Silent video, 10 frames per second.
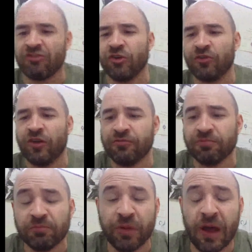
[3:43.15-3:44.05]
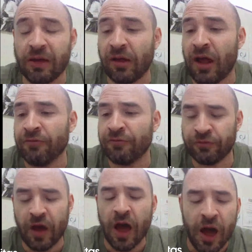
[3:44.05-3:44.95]
So issues that
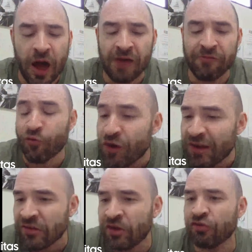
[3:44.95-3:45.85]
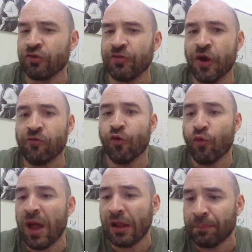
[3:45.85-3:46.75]
have arisen due to
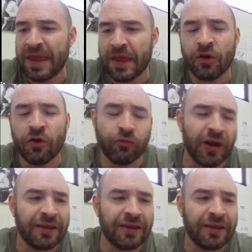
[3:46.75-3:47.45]
the overall wellbeing